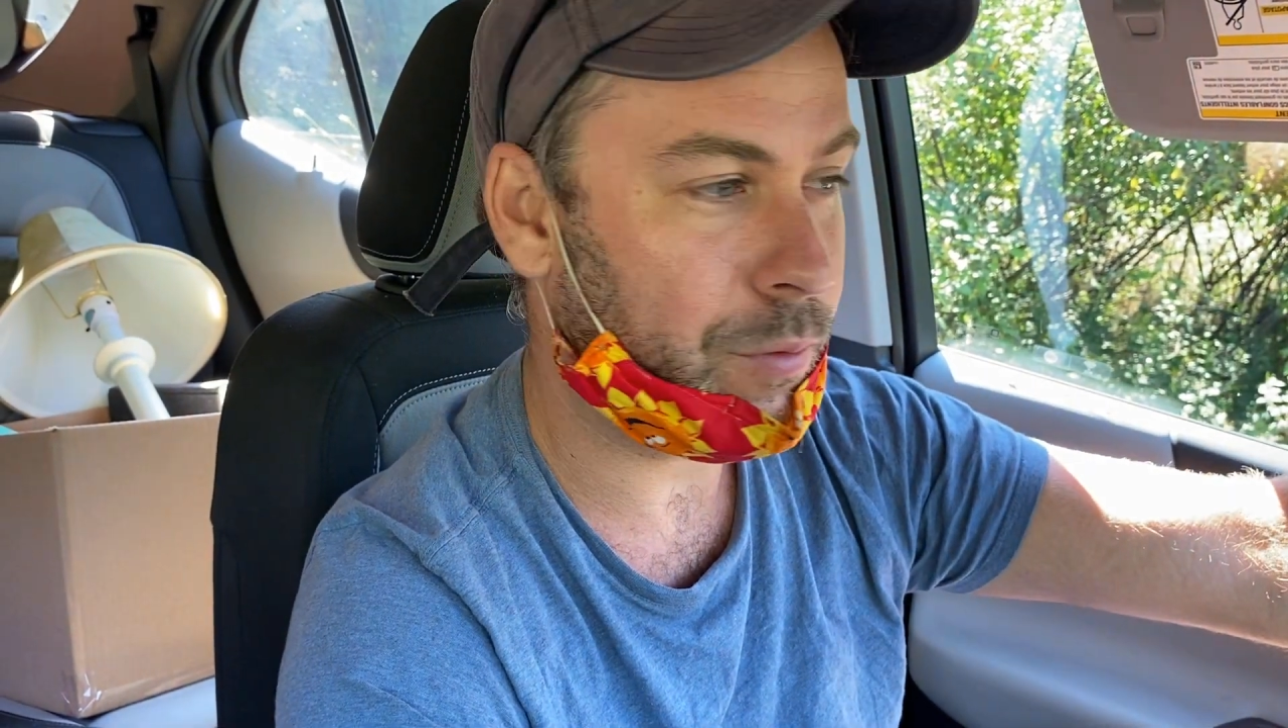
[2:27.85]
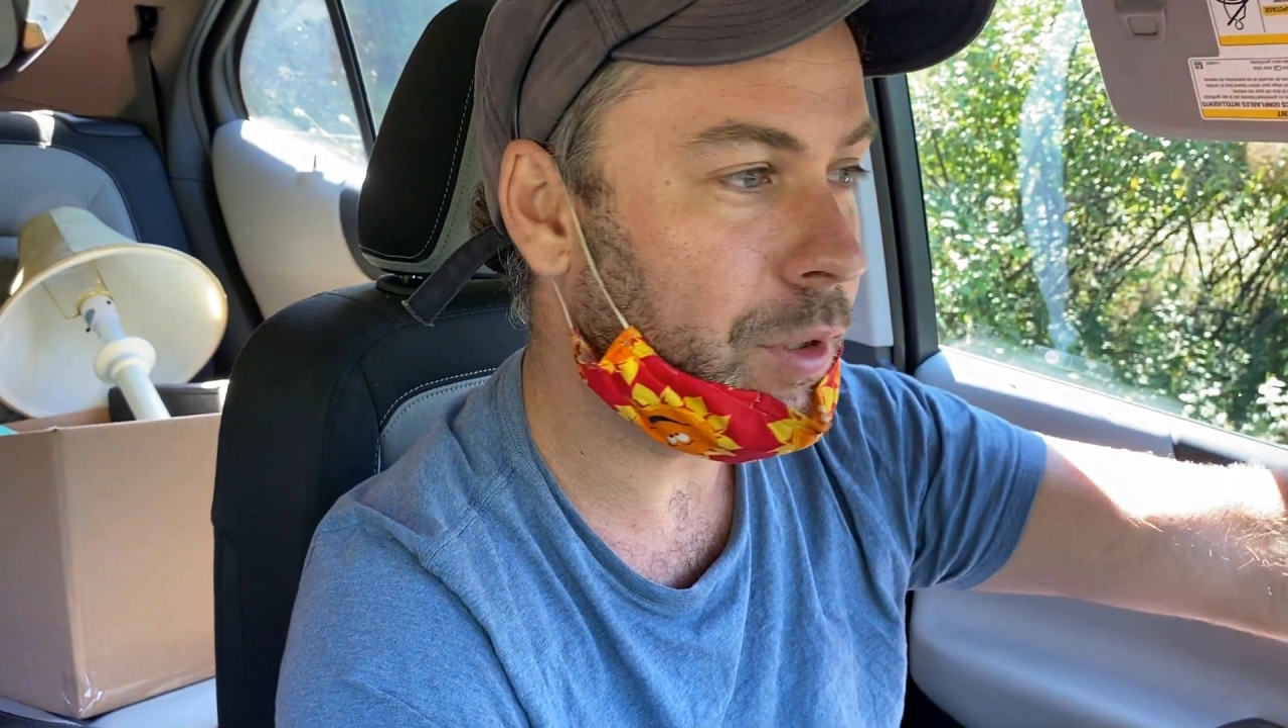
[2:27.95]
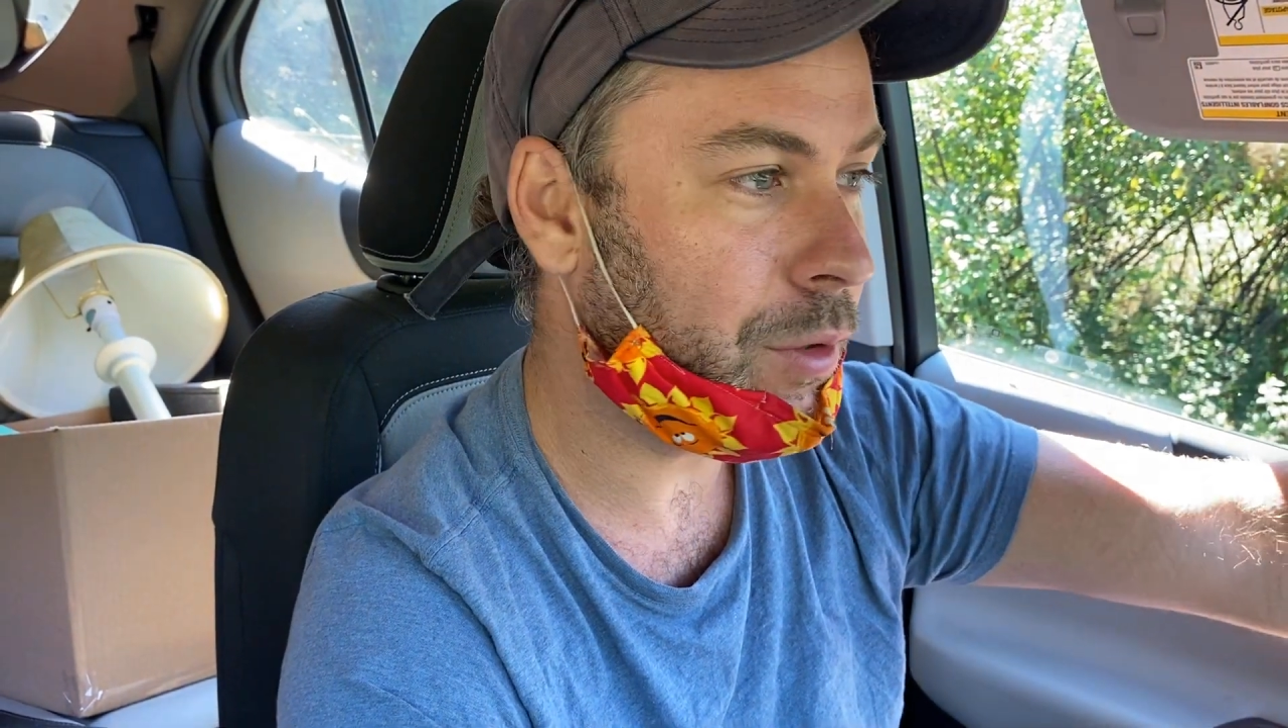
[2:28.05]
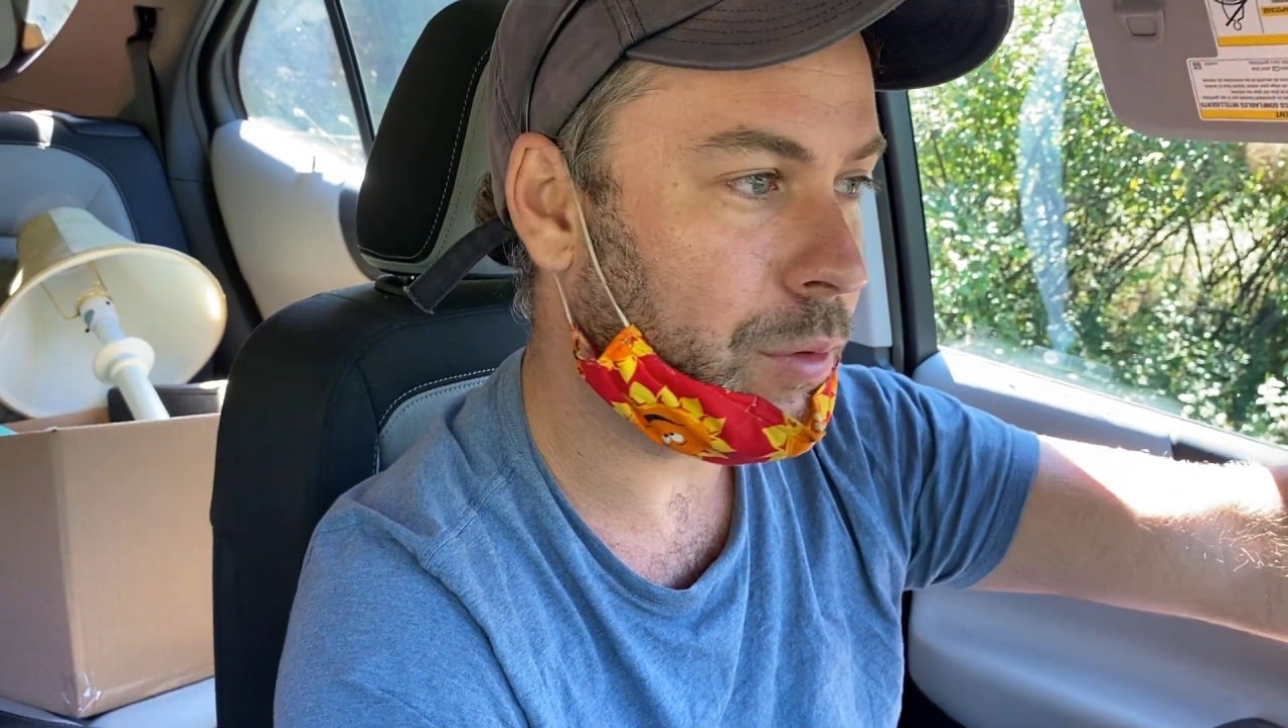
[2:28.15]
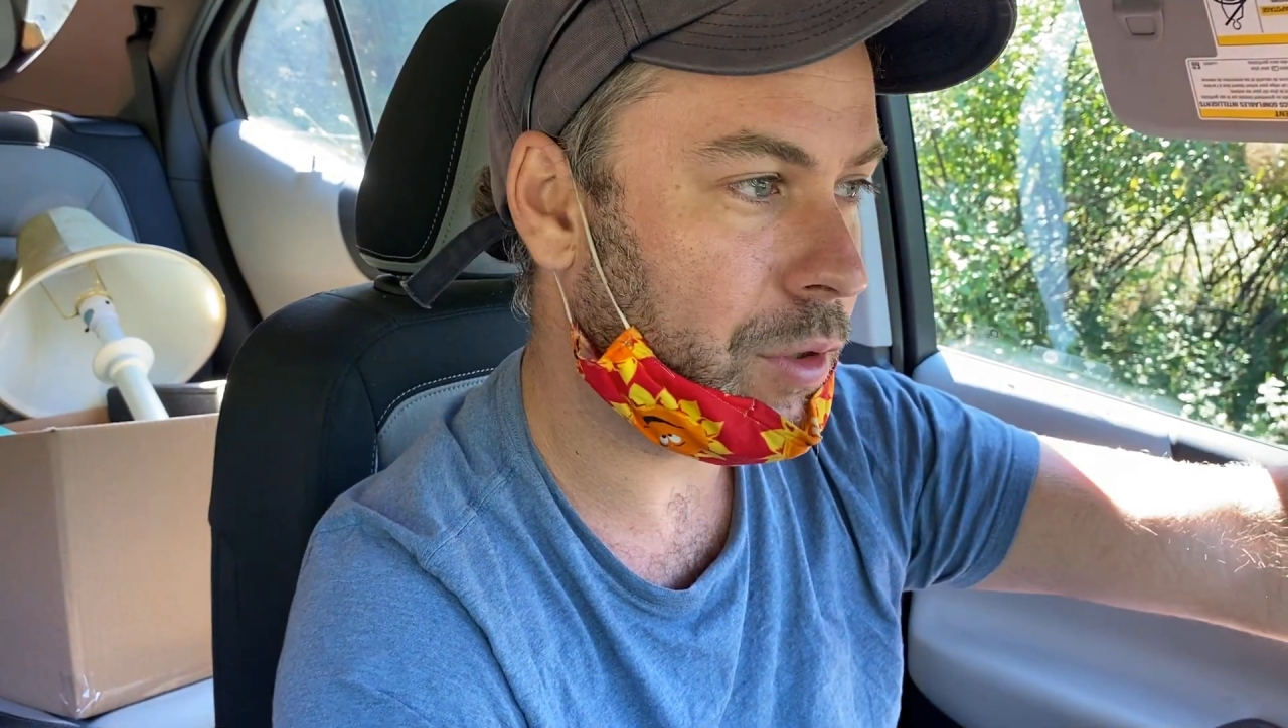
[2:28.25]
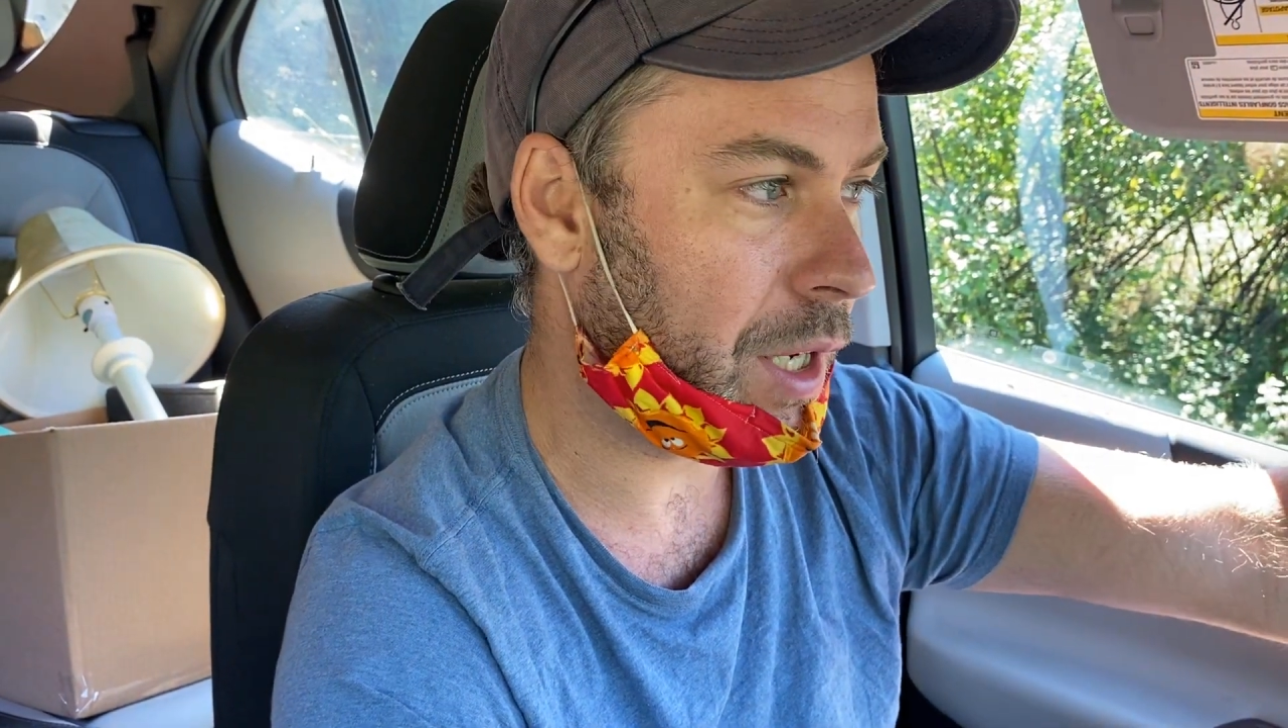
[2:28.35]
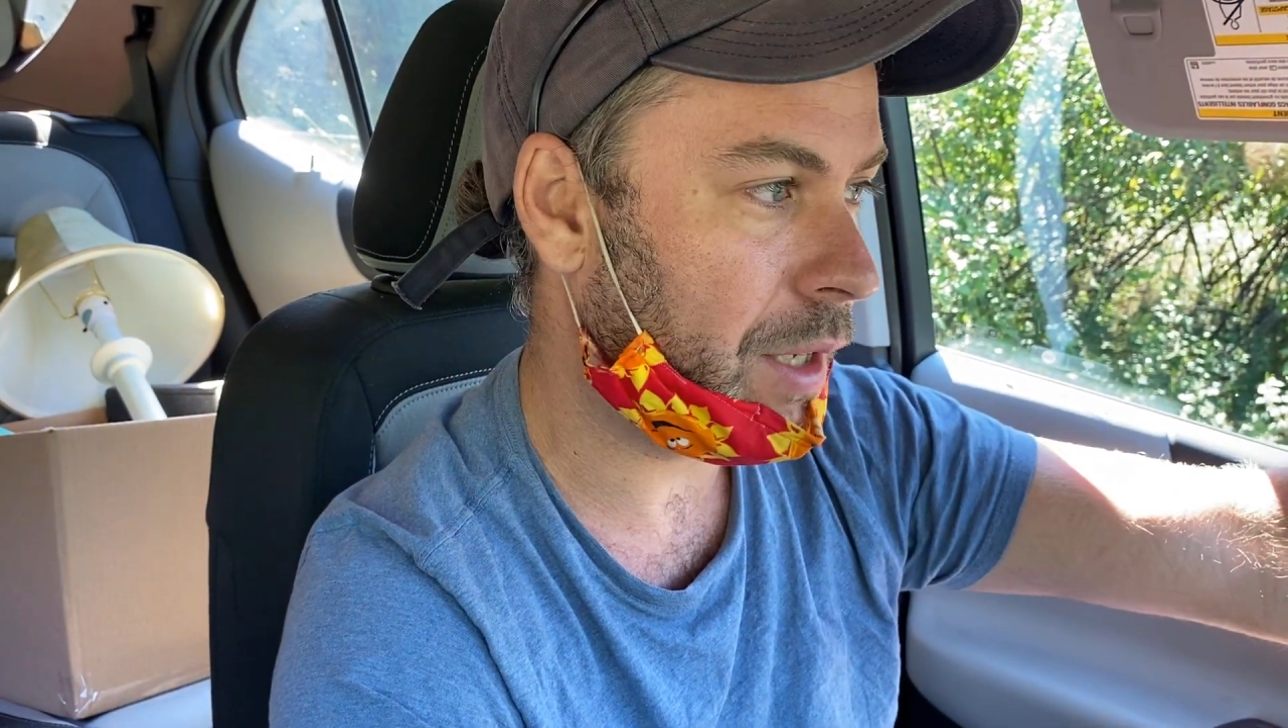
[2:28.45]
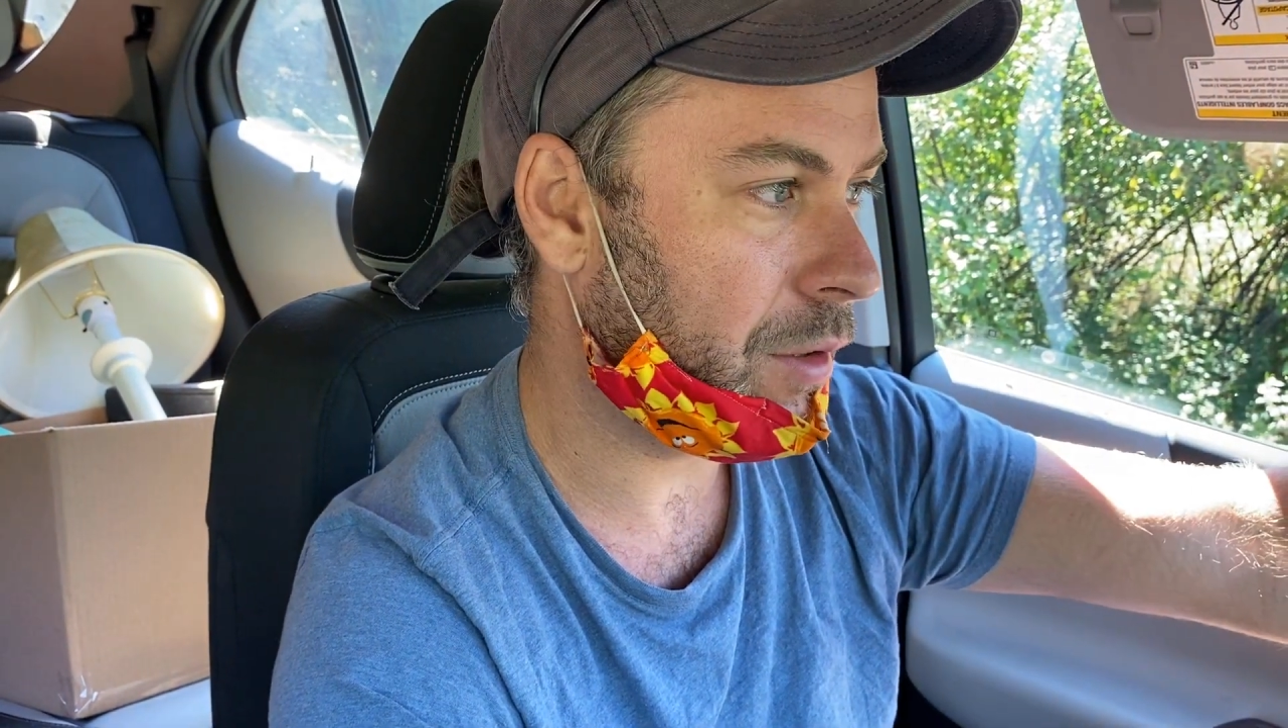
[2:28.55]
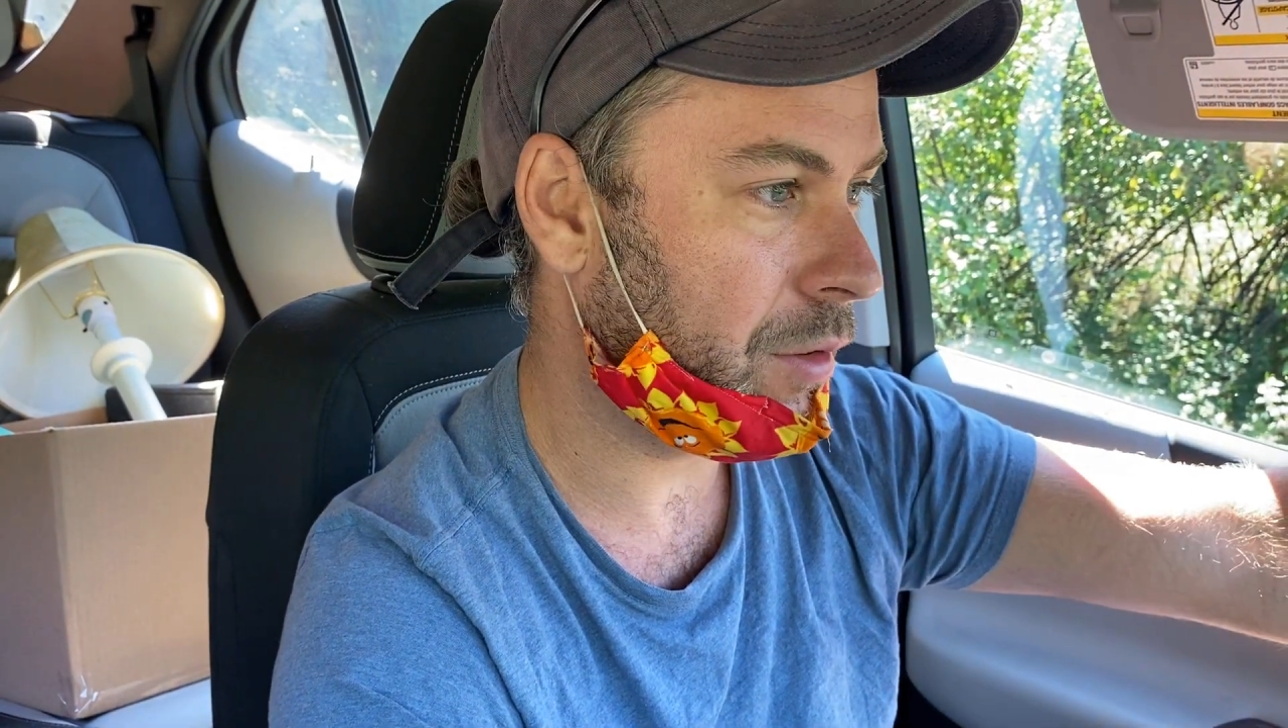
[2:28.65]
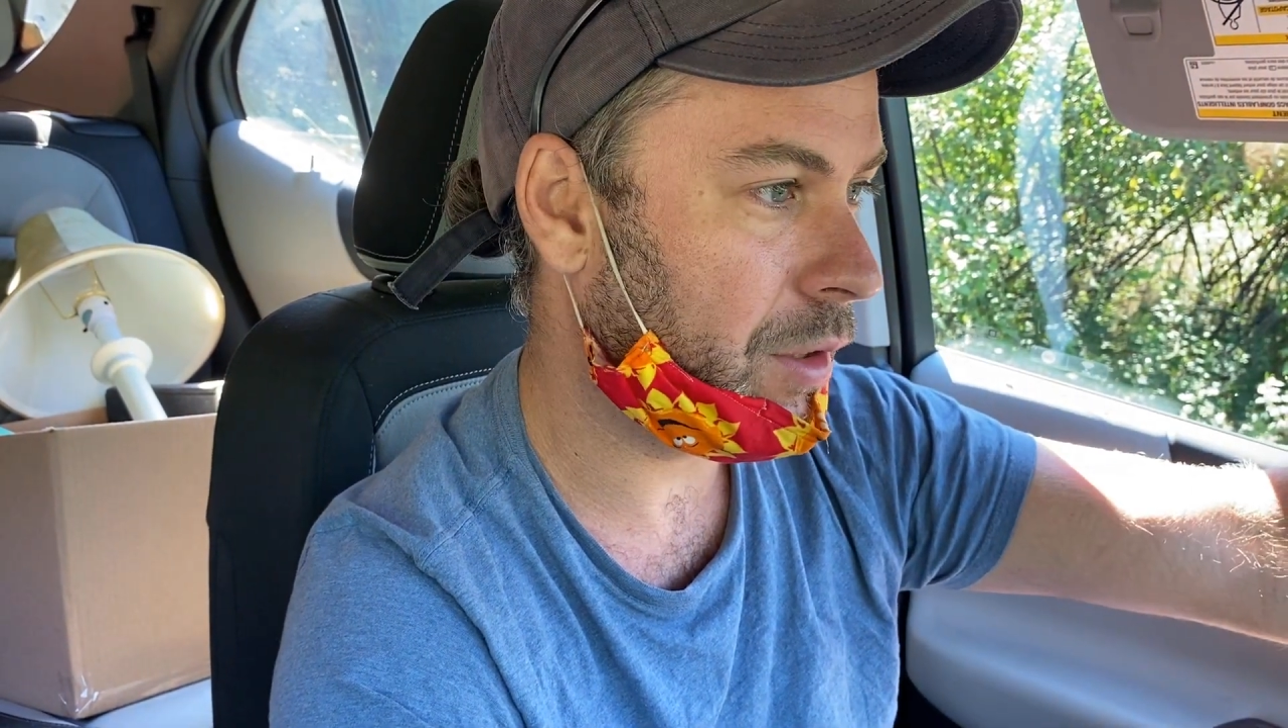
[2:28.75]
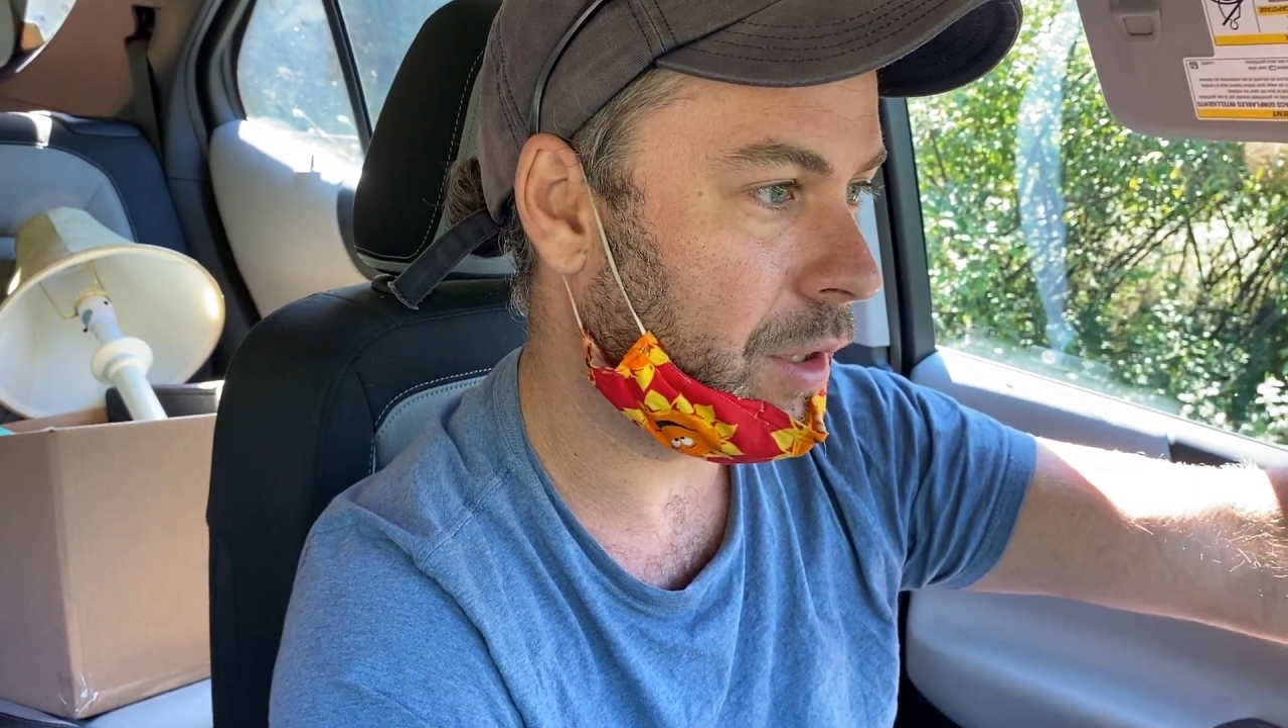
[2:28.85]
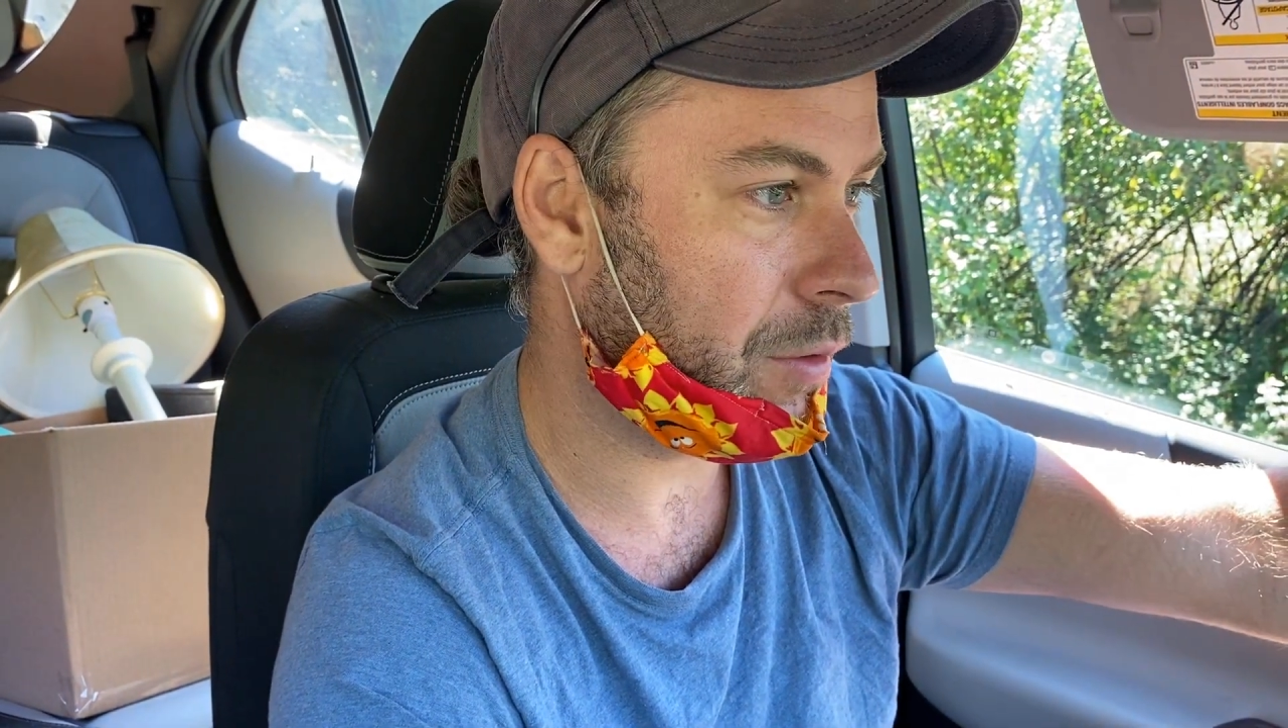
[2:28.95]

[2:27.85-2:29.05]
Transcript: Really cool channel,